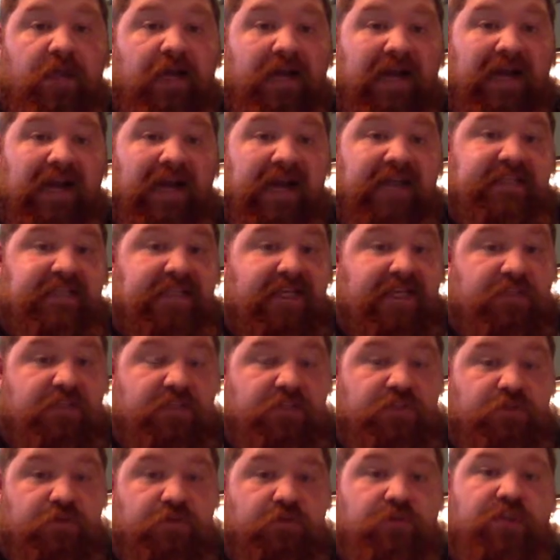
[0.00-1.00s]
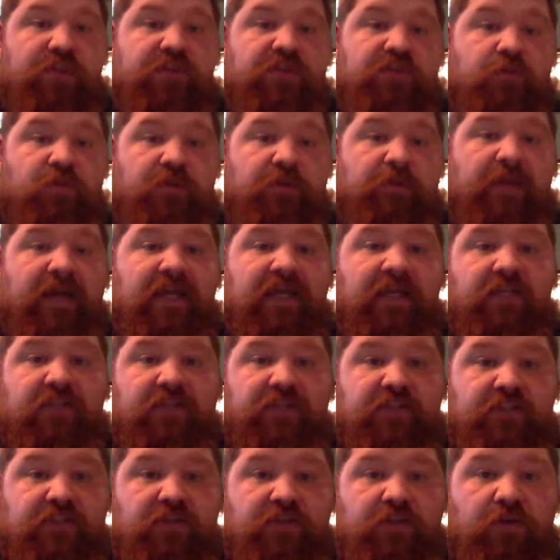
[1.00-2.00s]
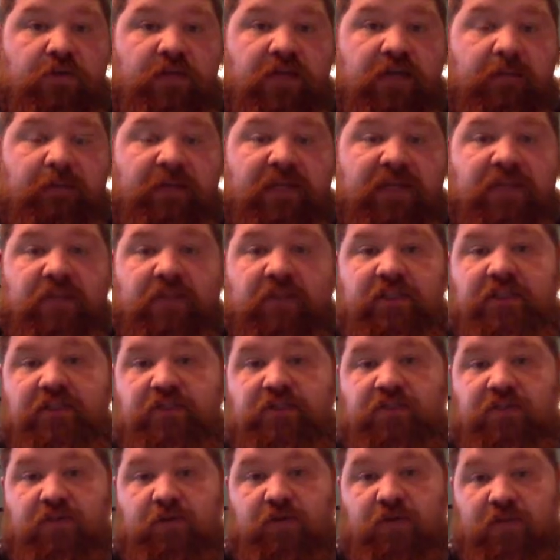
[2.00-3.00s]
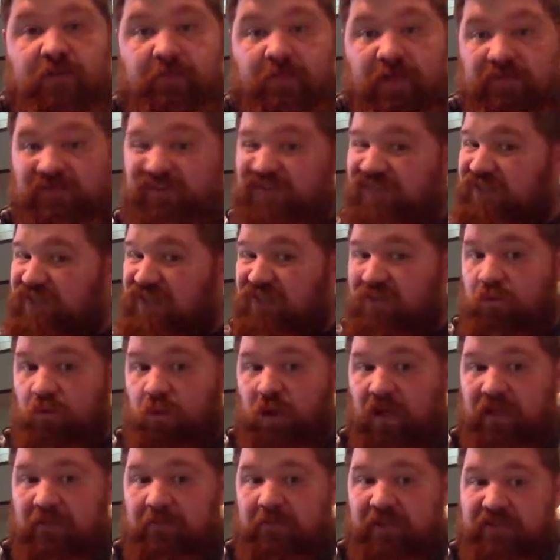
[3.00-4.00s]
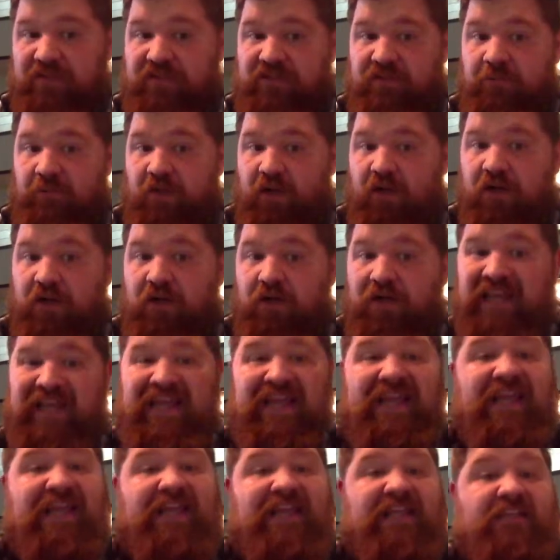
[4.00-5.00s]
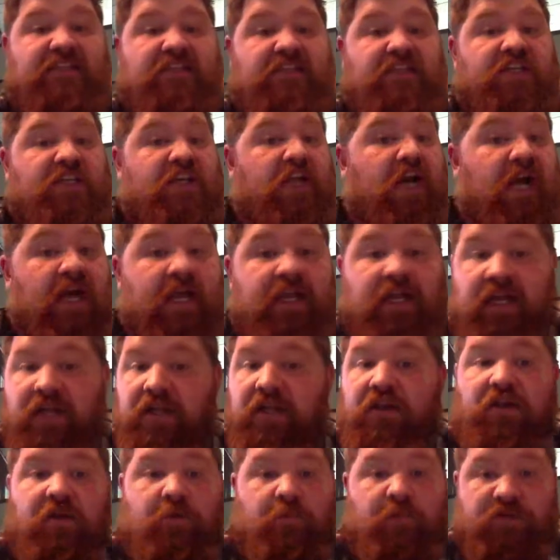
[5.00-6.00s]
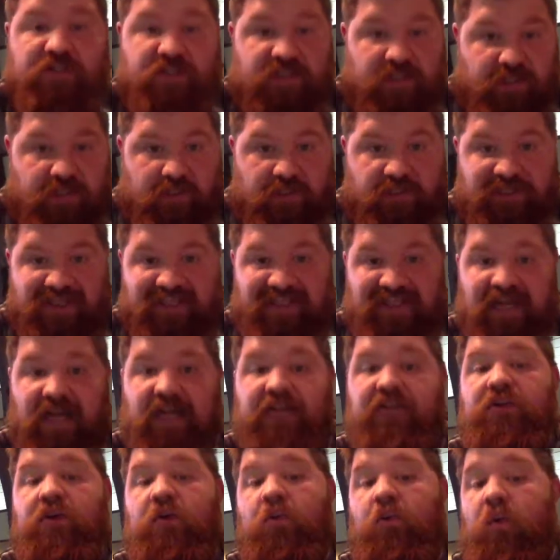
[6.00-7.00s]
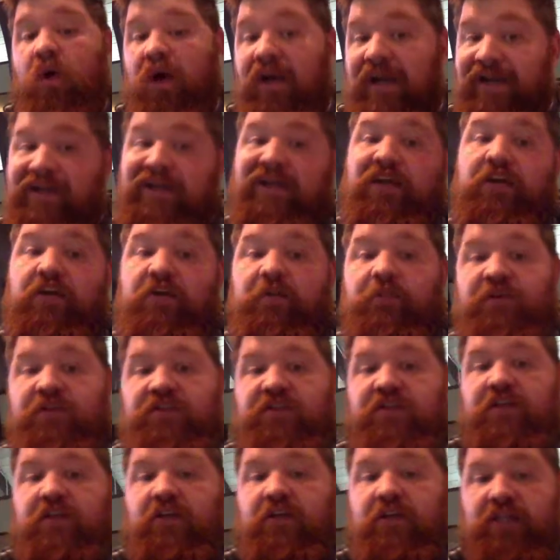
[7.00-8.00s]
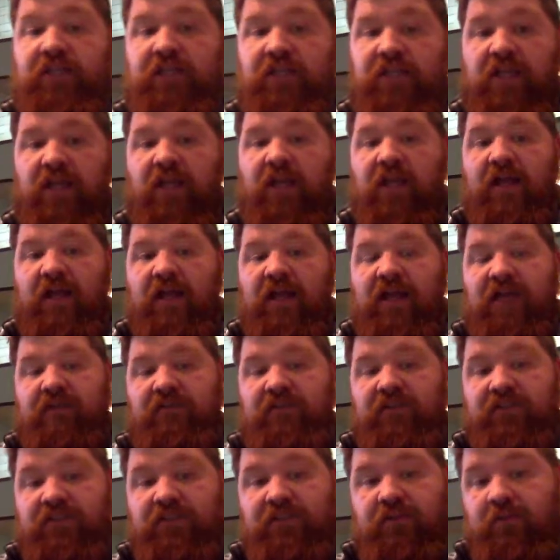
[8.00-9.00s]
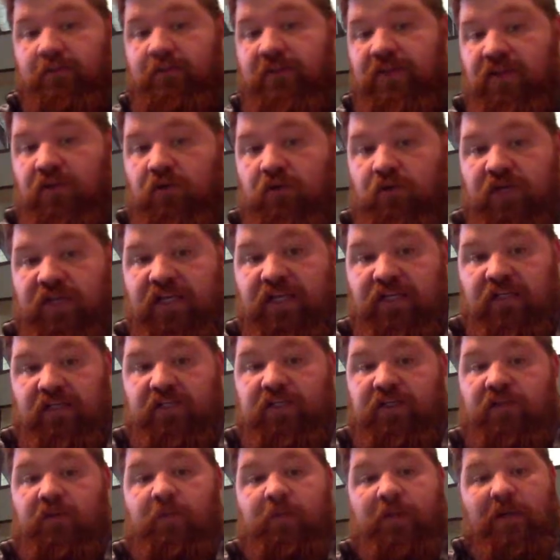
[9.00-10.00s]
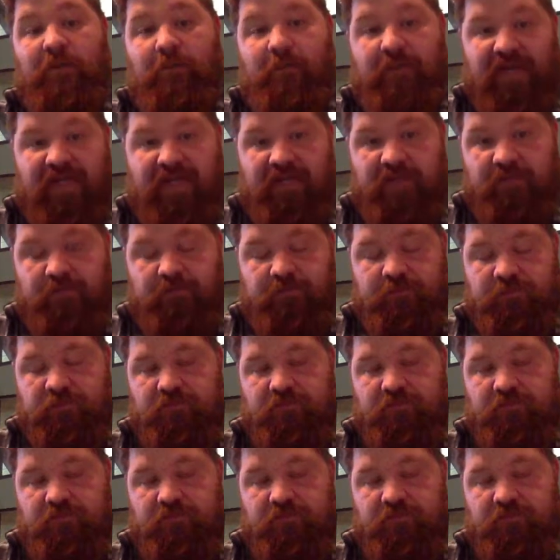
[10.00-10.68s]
I tend to do this with my clean tone. My clean tone on my 15-watt Benson Monarch is not 100% clean. I don't want it 100% clean. I have a little bit of grit, a little bit of bite.